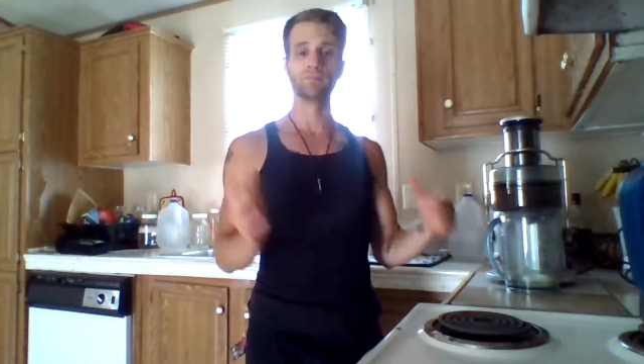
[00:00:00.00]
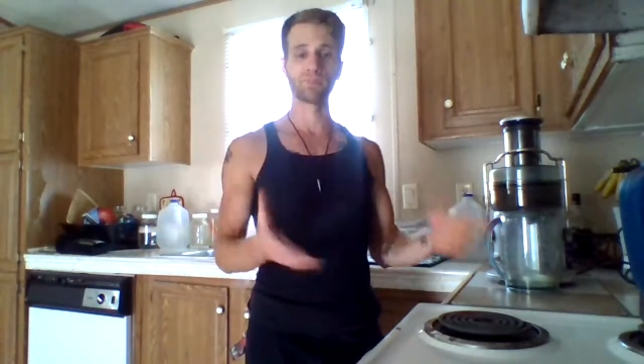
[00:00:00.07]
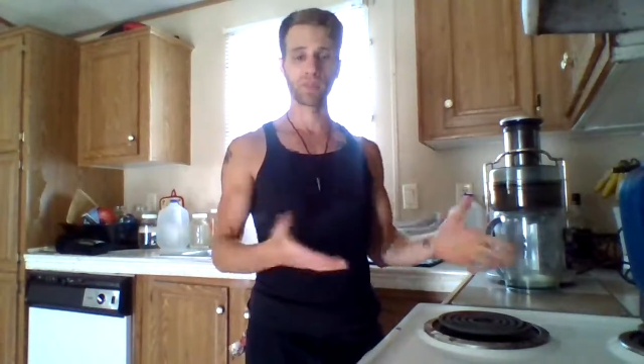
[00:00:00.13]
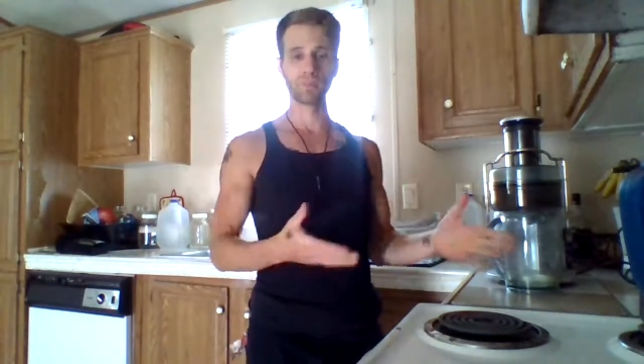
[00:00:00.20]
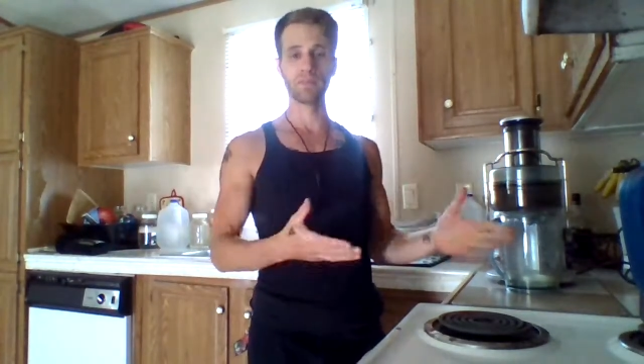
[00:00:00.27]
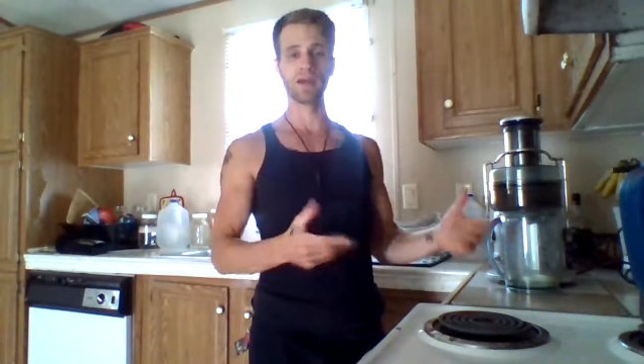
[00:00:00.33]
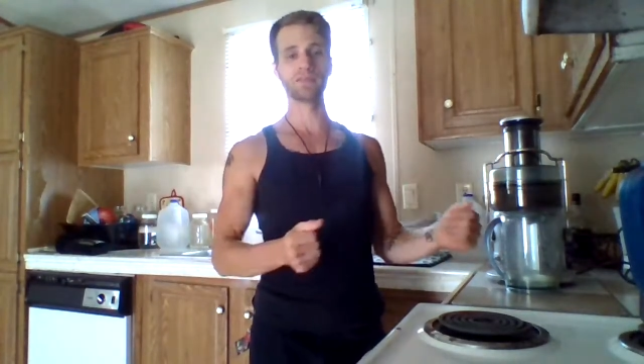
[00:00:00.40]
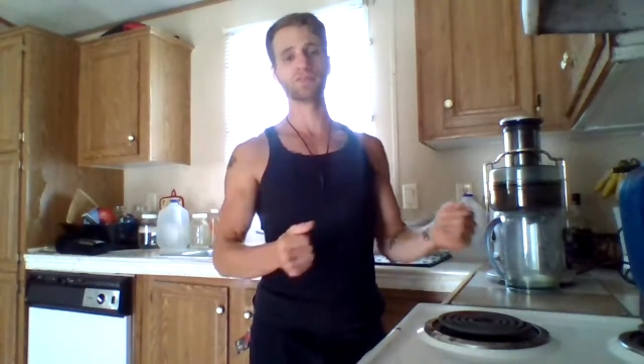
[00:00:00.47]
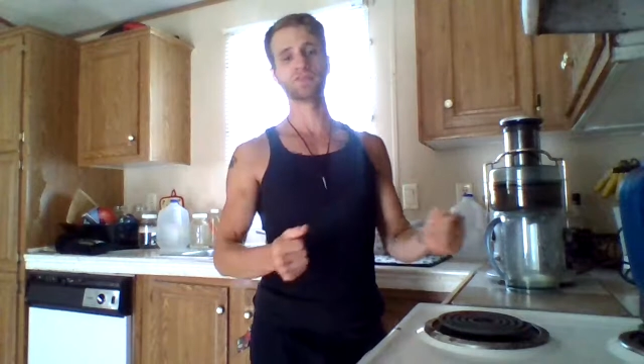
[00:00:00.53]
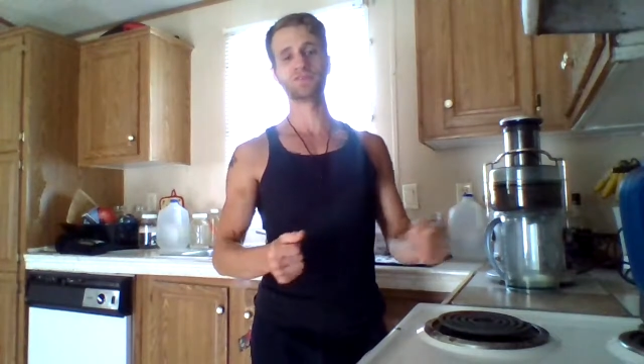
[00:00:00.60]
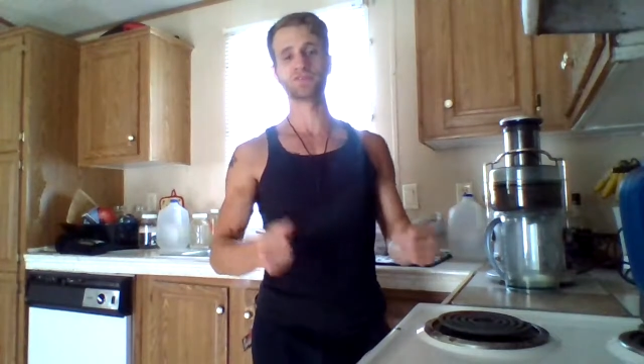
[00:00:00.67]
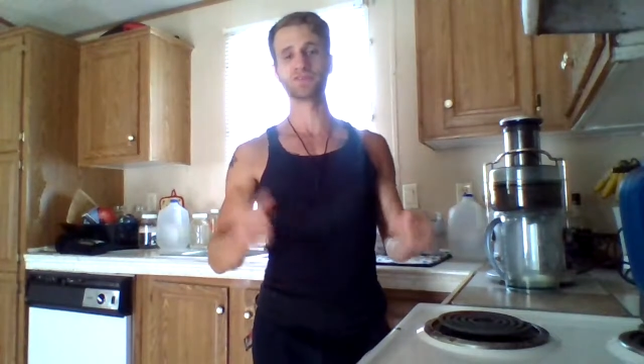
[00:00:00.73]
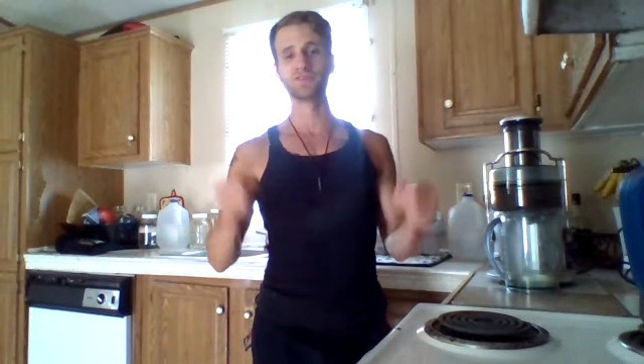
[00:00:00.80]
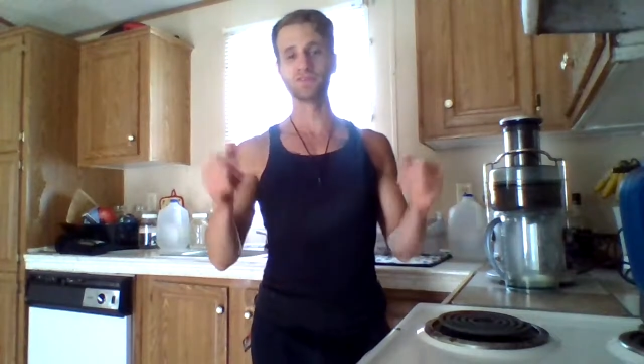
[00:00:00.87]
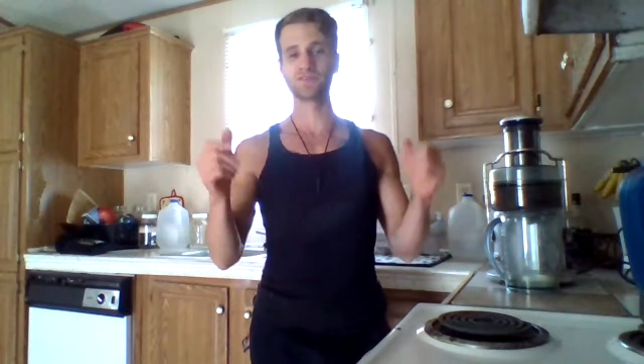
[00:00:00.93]
make the
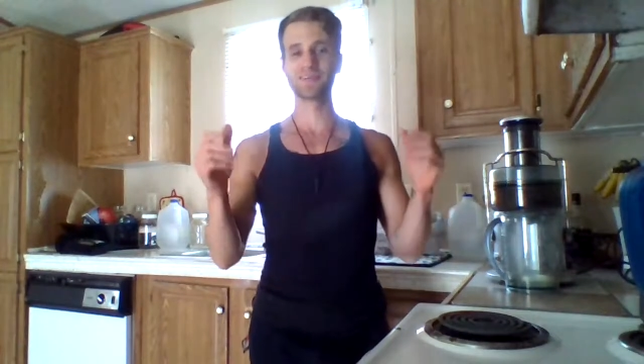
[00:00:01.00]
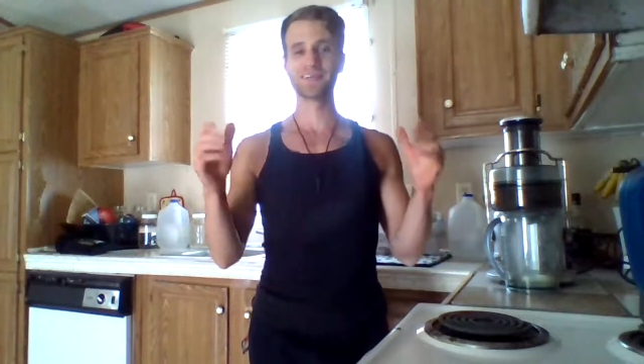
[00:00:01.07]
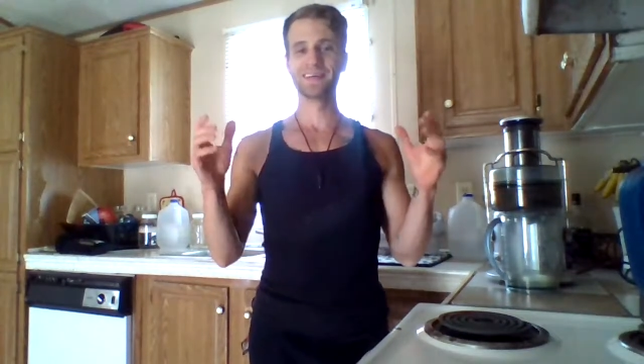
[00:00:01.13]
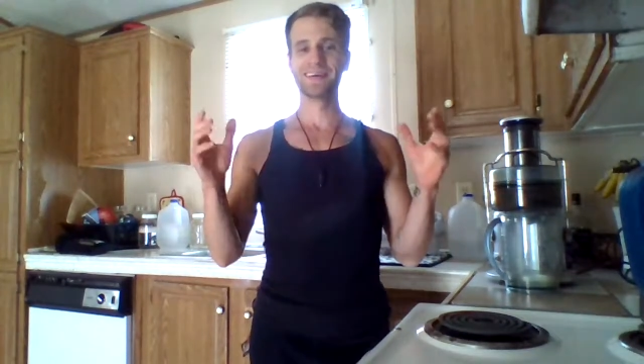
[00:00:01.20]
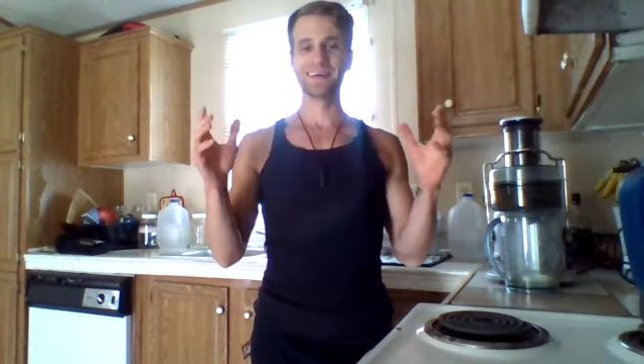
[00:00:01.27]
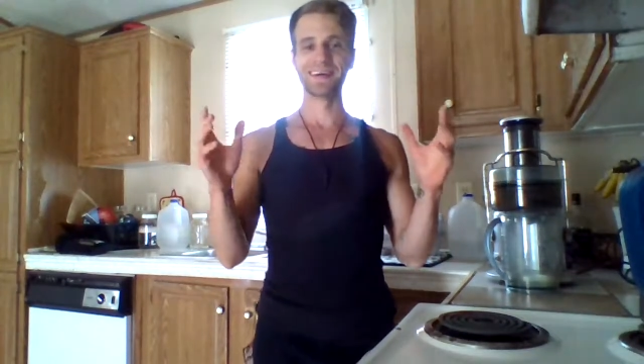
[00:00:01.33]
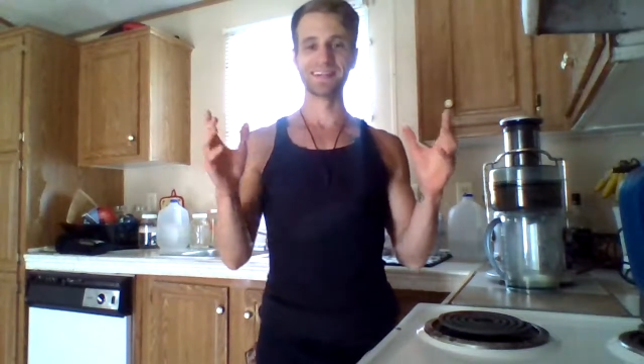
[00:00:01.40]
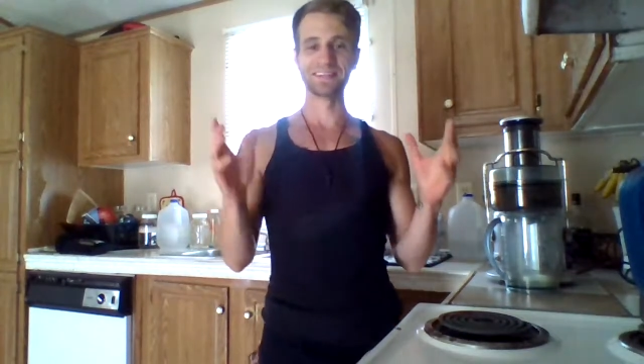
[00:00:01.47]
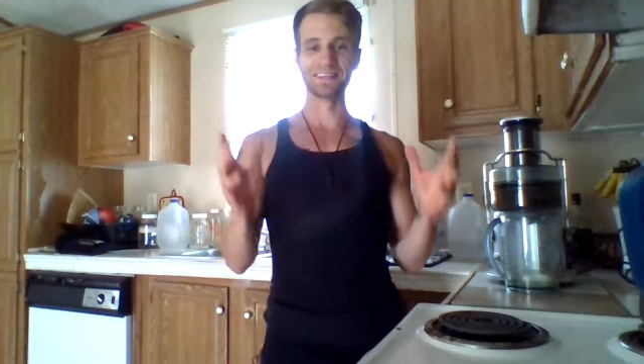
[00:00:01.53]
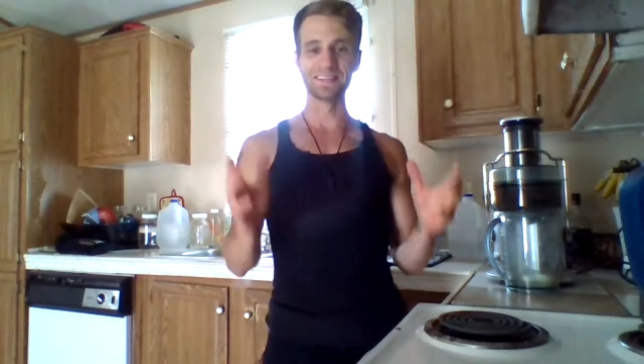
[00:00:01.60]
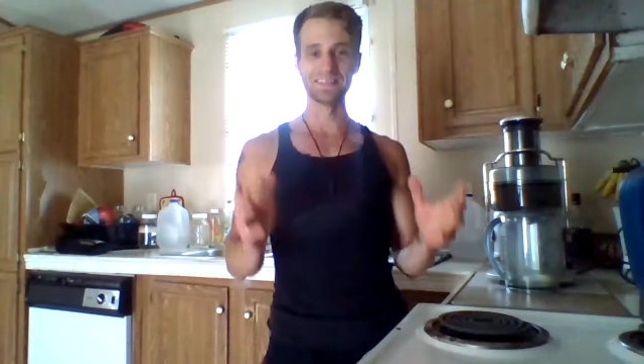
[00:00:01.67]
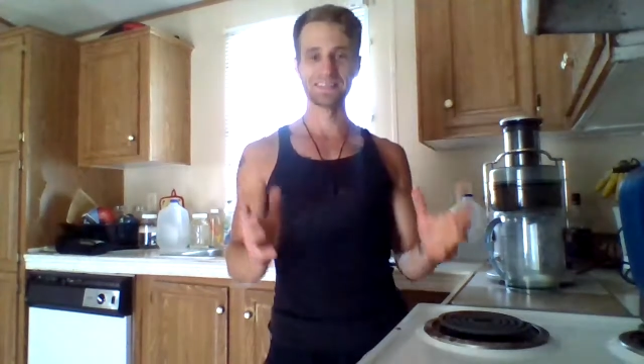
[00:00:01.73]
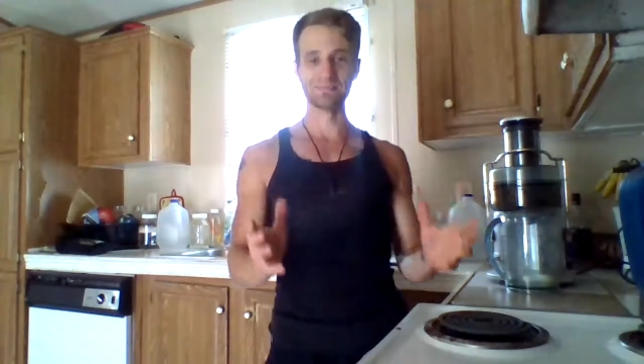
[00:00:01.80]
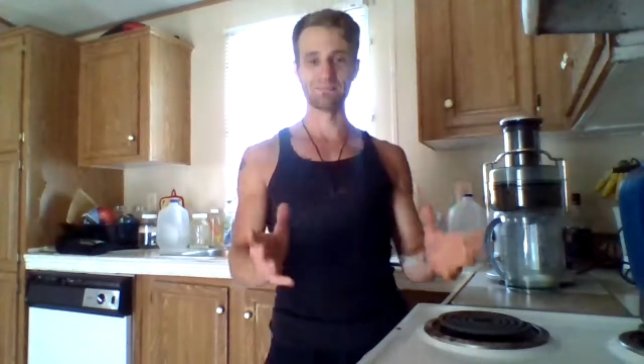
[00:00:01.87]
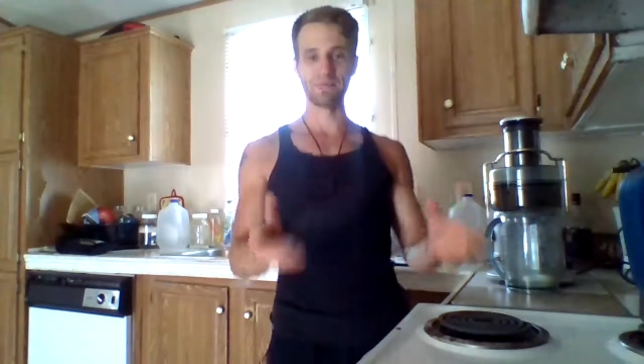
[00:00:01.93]
juice and
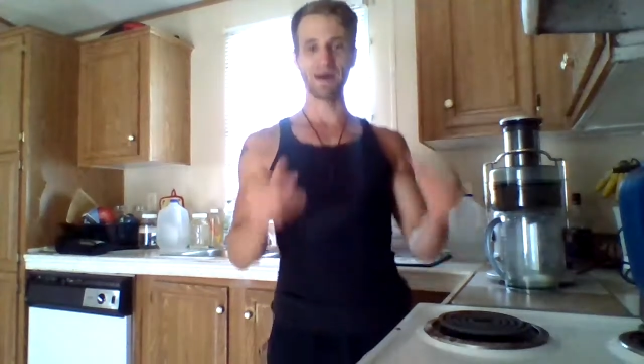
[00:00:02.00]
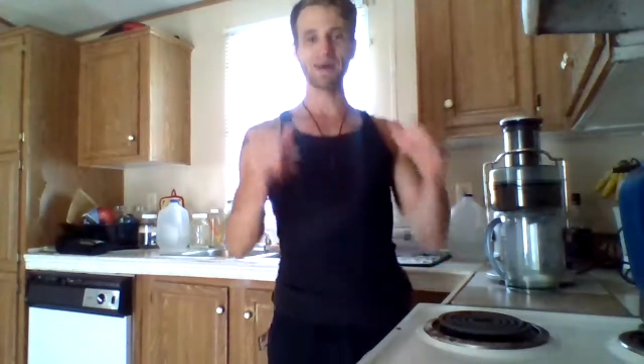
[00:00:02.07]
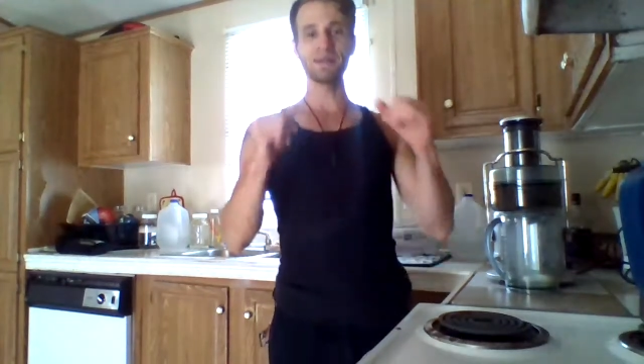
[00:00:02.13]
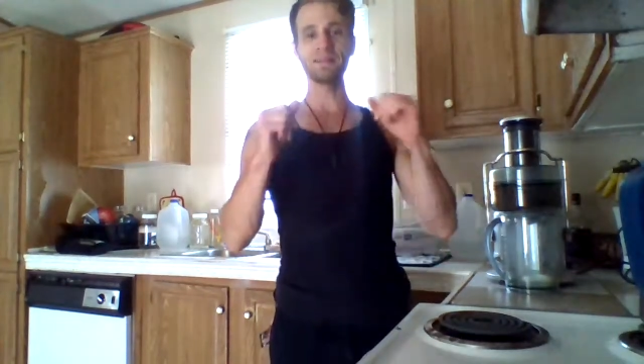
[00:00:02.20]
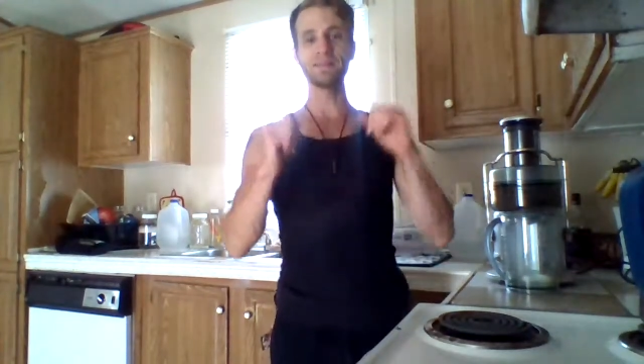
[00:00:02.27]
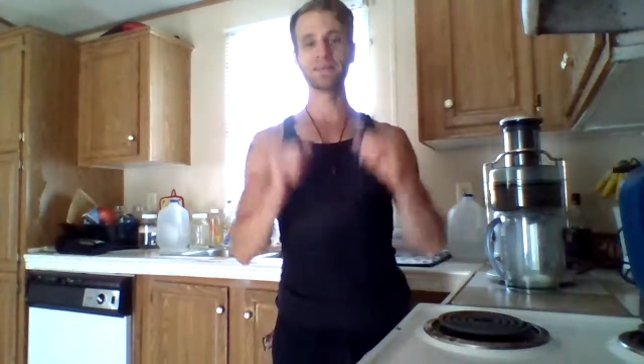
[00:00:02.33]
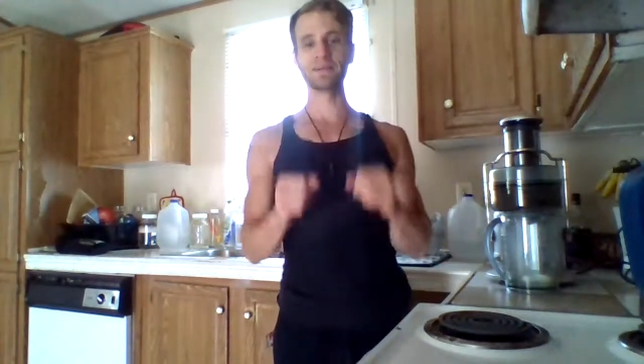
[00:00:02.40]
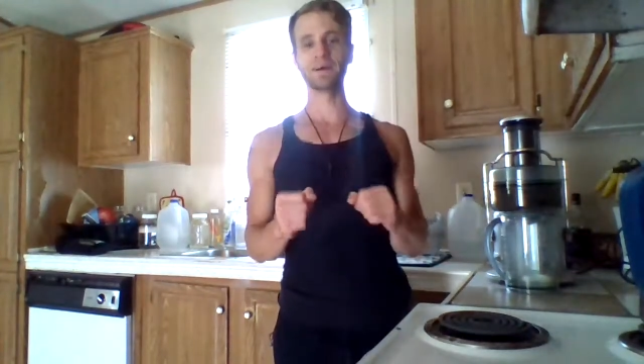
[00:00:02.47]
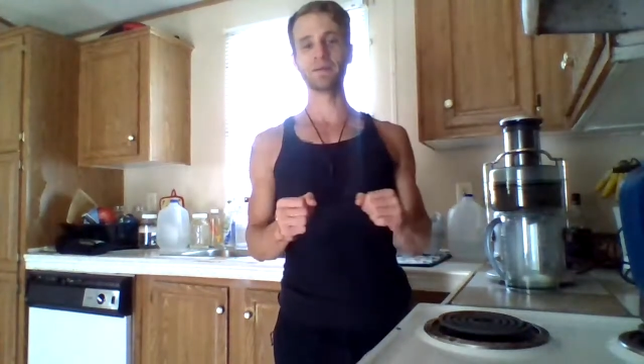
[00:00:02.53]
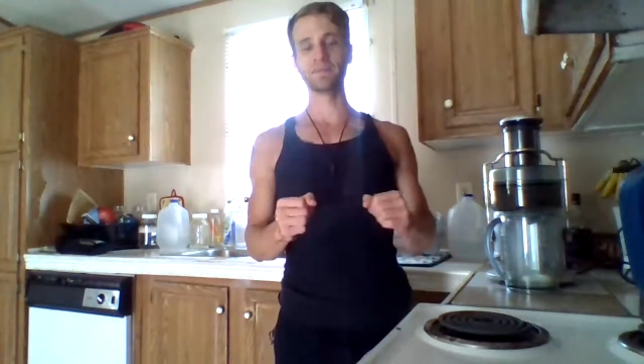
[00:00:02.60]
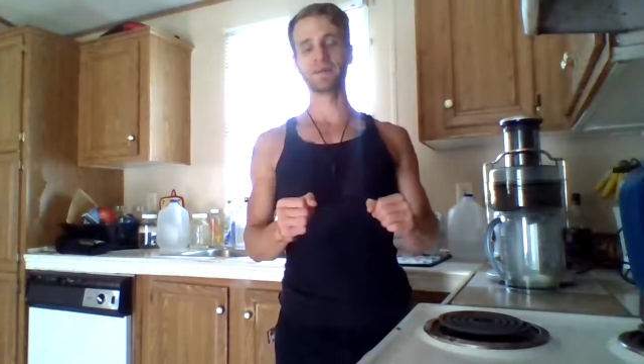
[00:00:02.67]
to bottle it up.